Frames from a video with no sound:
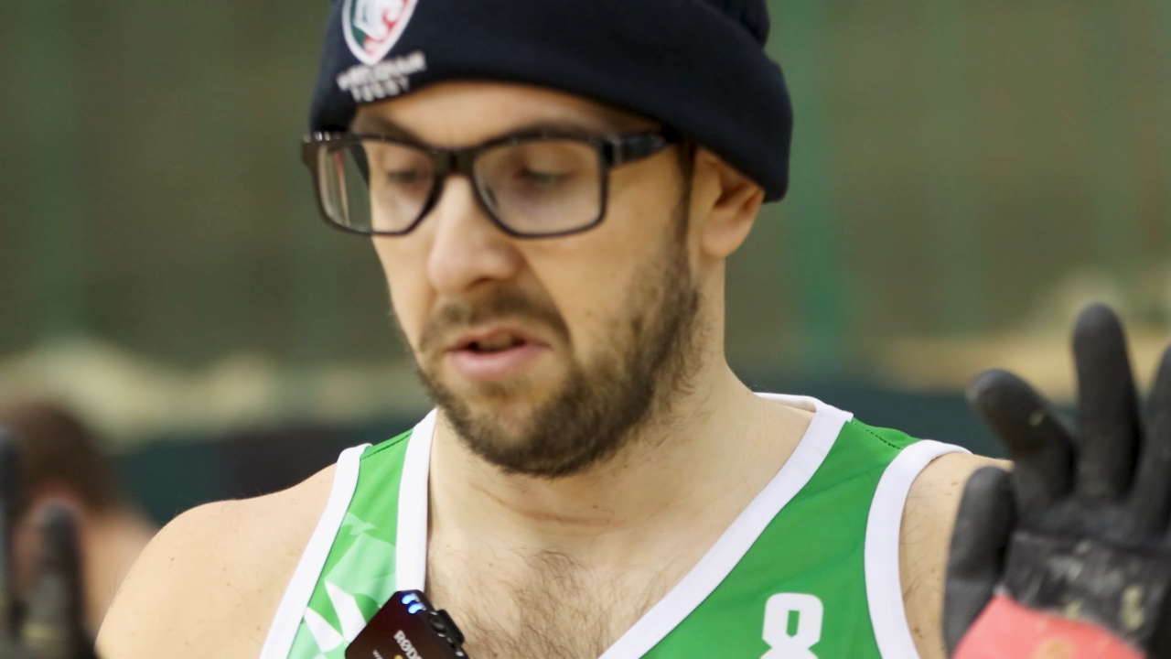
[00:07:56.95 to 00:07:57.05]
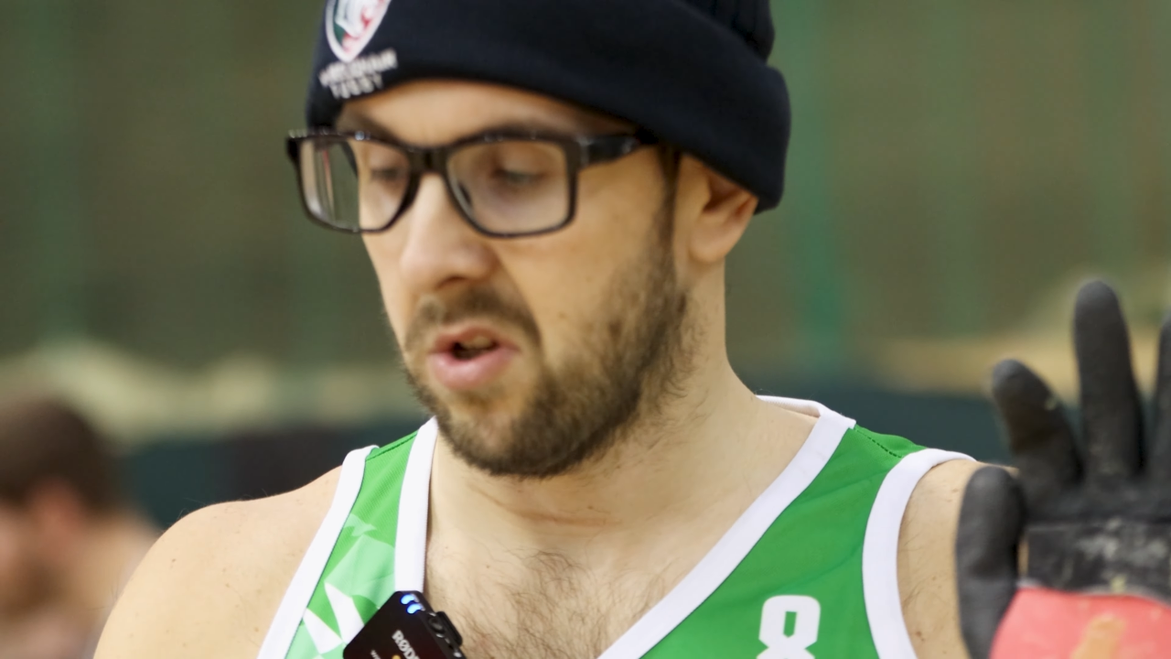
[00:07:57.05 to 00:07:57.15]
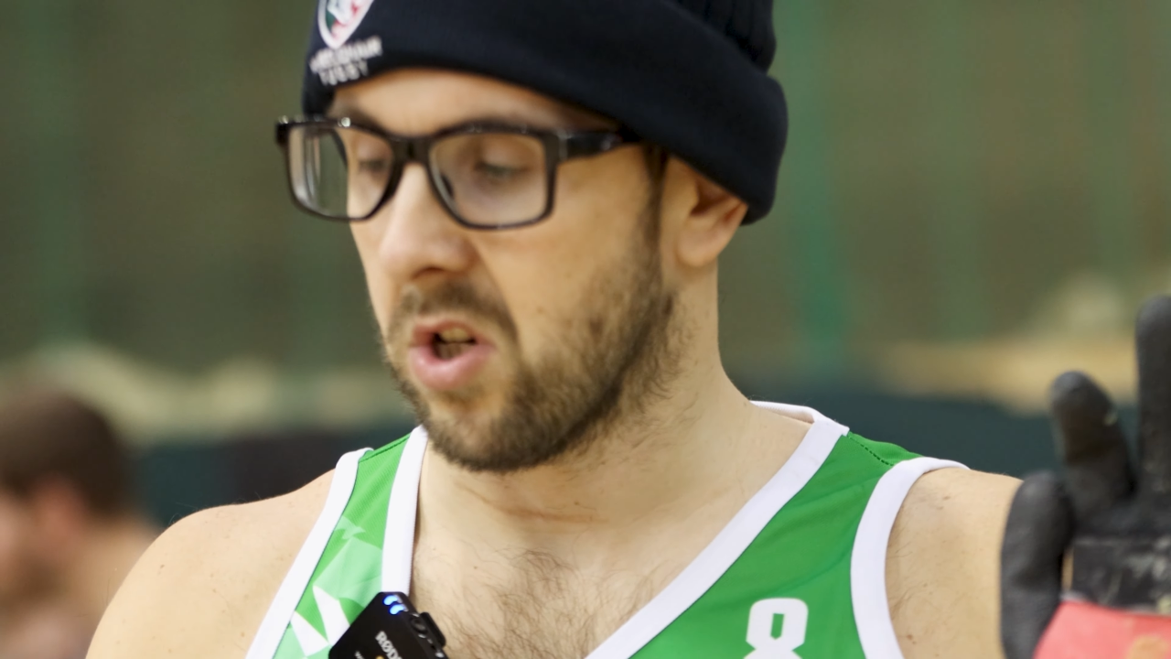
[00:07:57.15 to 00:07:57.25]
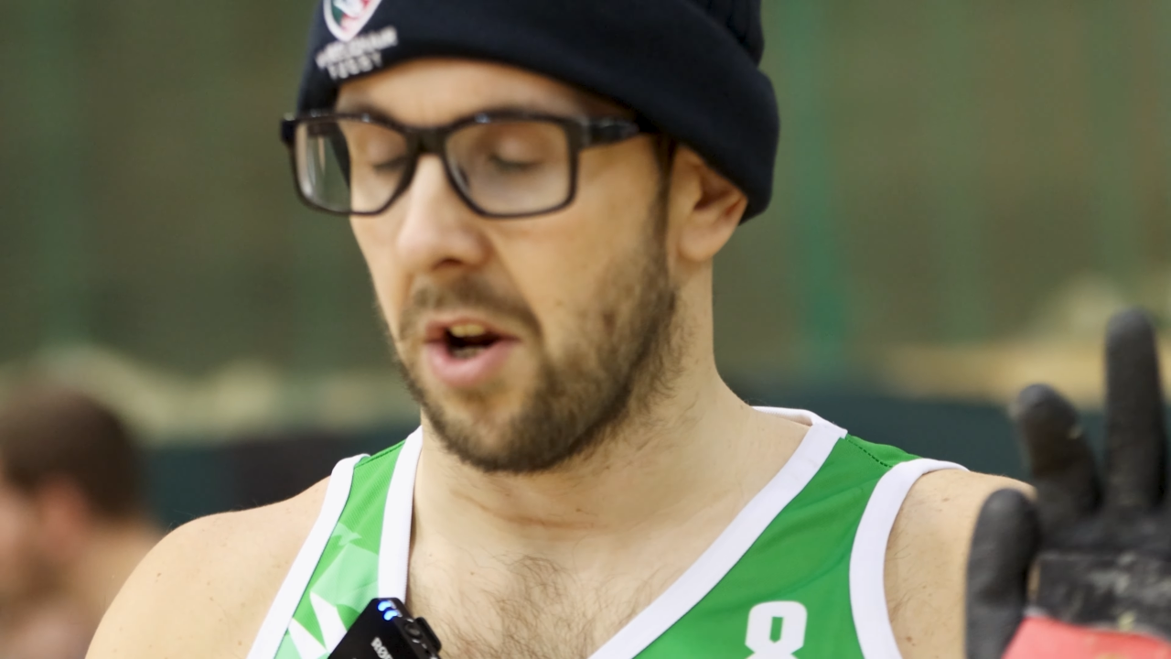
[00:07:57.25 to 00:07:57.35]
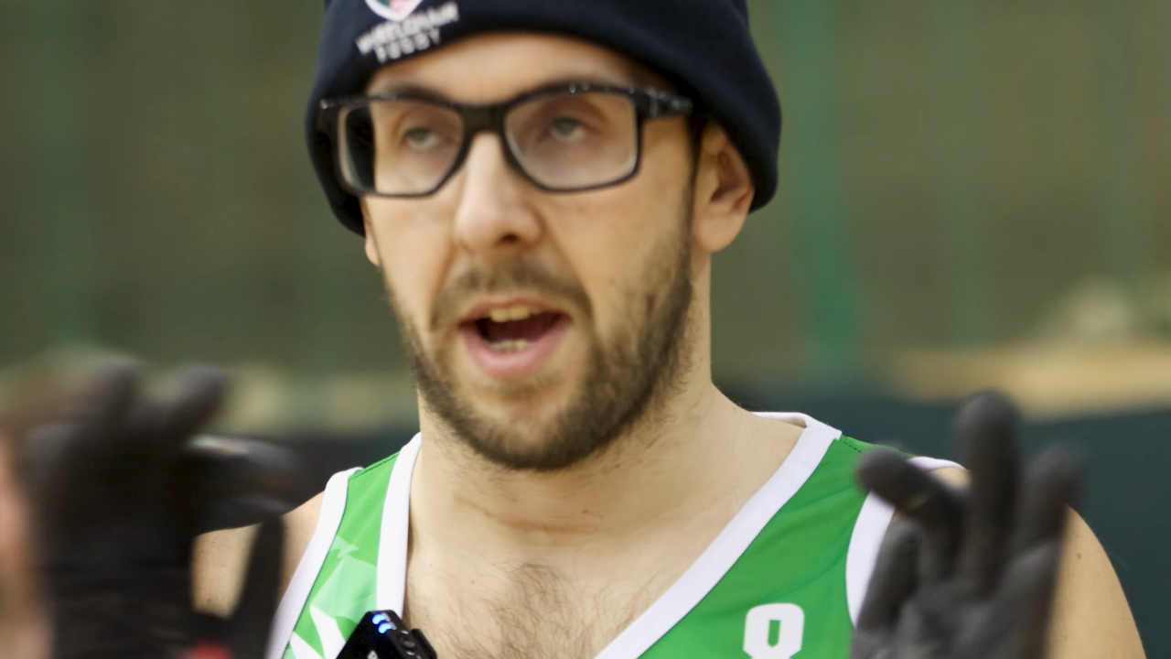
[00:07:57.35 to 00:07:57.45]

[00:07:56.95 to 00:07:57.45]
so it's got a